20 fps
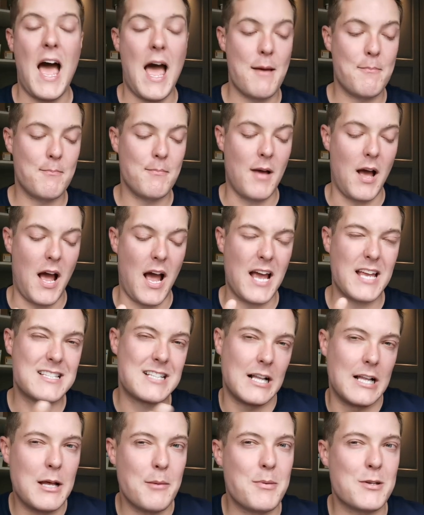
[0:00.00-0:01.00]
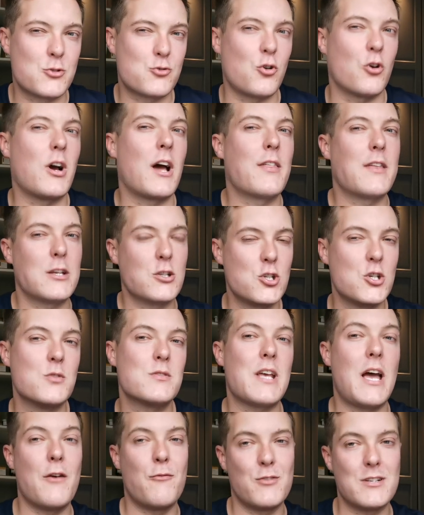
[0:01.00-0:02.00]
Um, it's a little bit strong, I think, to
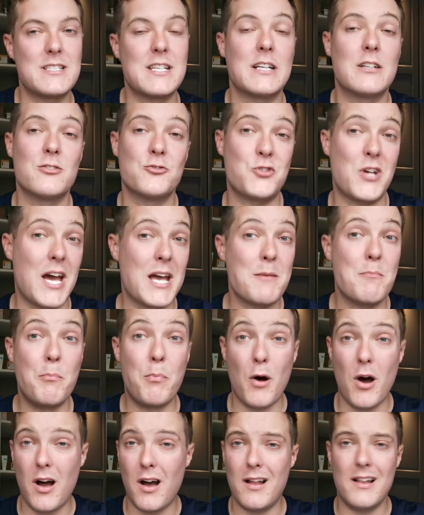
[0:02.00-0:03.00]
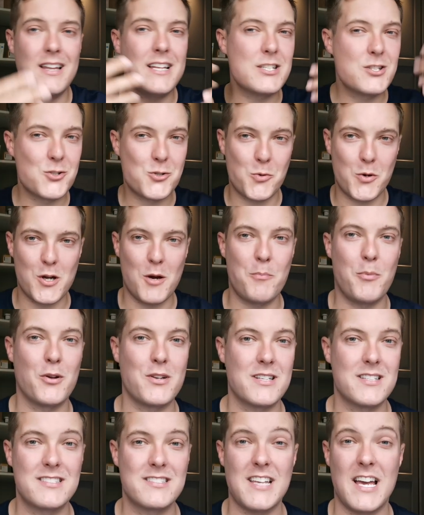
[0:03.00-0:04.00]
use every single day, but listen to what your
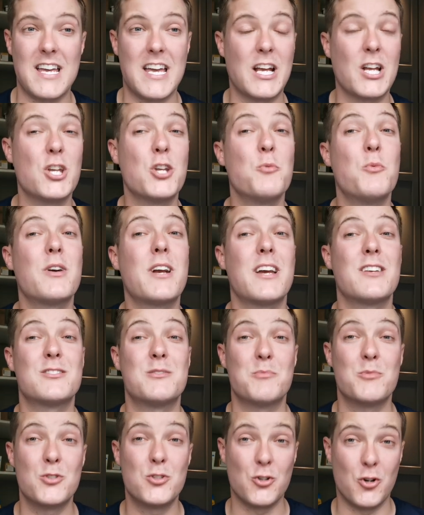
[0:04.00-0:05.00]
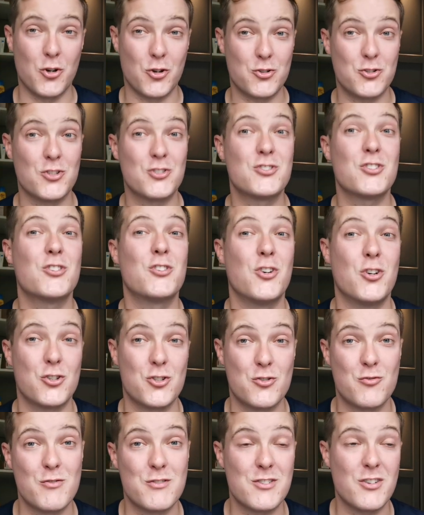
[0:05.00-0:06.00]
body's saying. You will get some gorgeous,
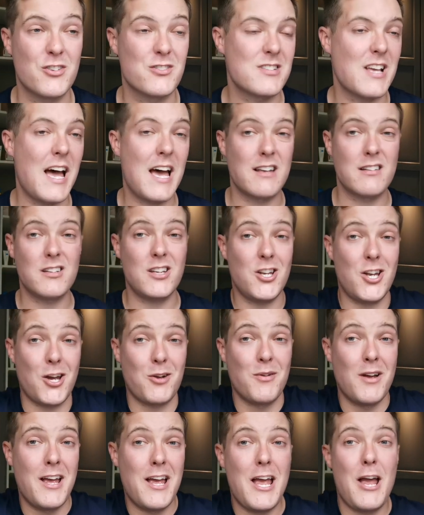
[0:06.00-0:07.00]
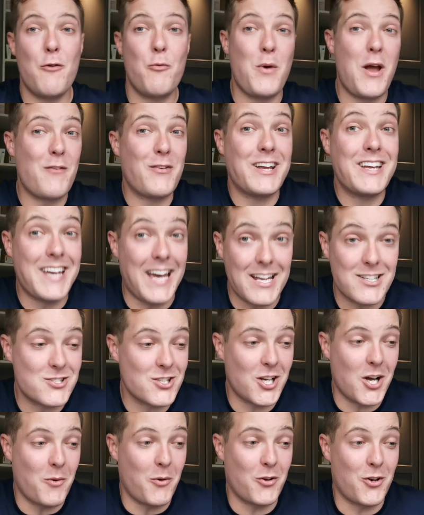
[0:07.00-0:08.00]
gorgeous results. And, you know, if we ever get
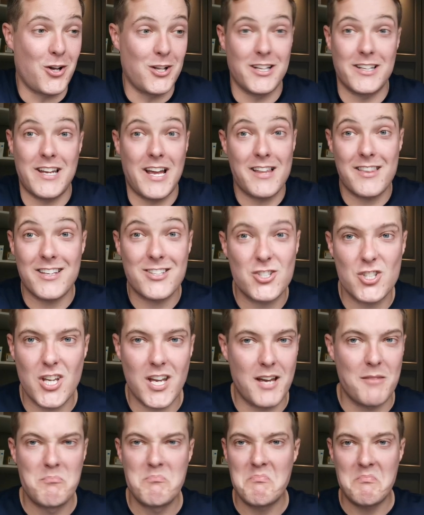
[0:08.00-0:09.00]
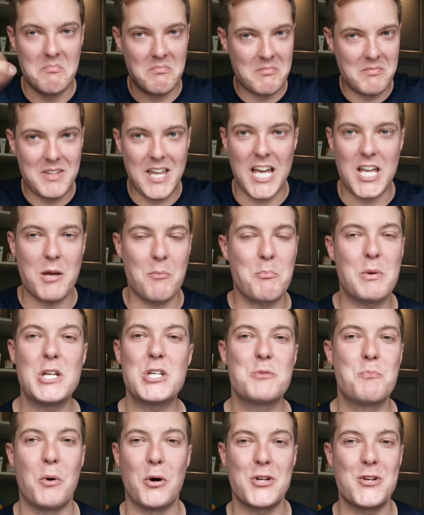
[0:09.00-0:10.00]
to go on holiday this year, get your
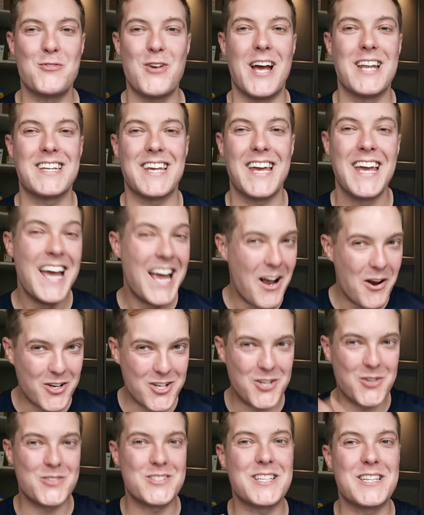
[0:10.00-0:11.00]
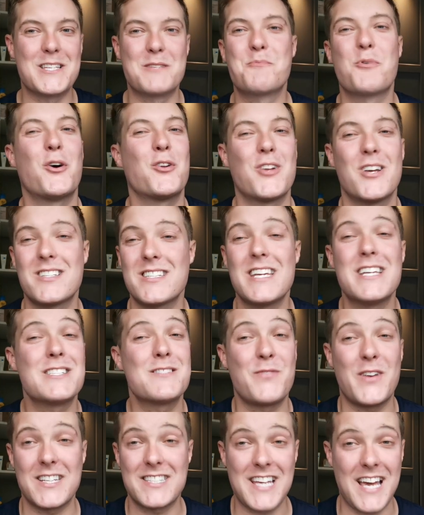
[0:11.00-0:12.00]
beach body ready using this product.
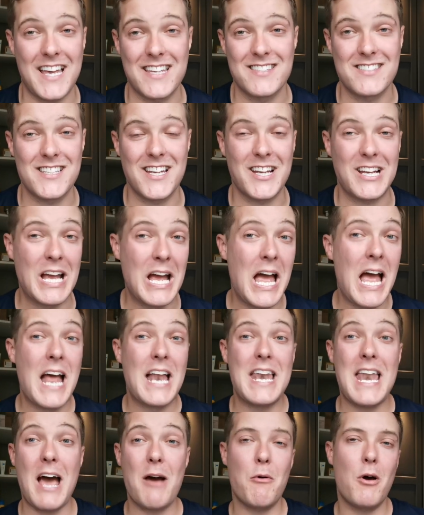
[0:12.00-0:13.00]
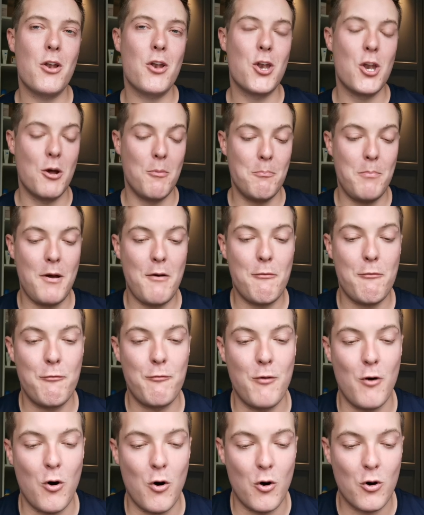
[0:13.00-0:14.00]
It's fantastic. Now at number
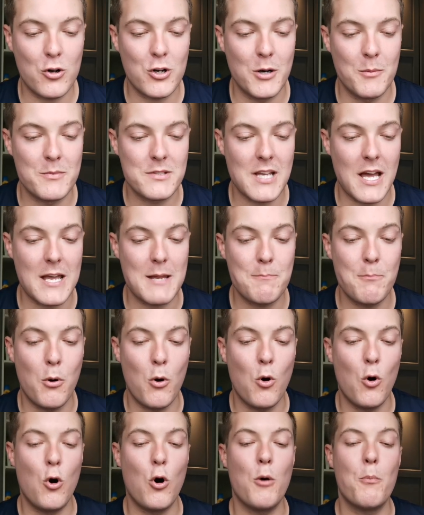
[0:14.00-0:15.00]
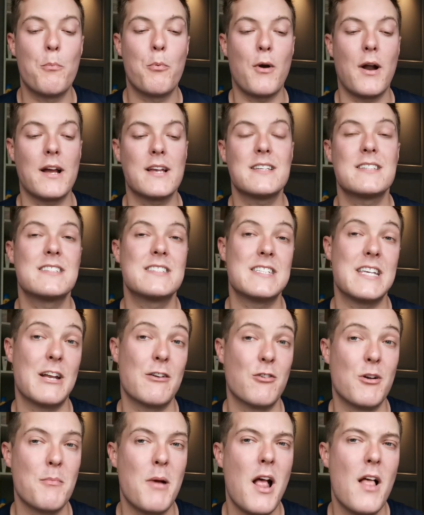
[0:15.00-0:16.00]
four comes a Pore Bright
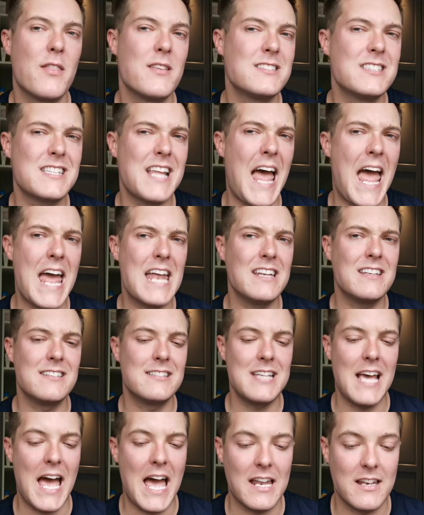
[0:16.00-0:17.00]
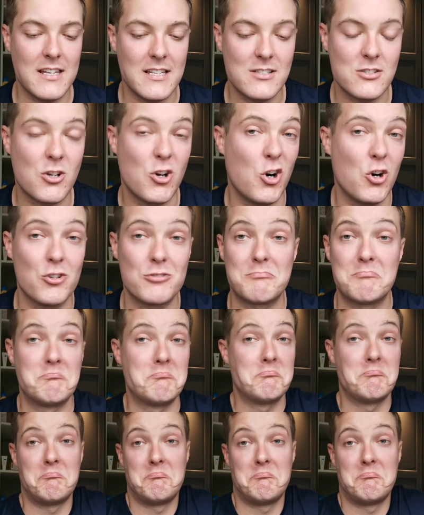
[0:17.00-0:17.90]
Serum. This is N ten, it's called.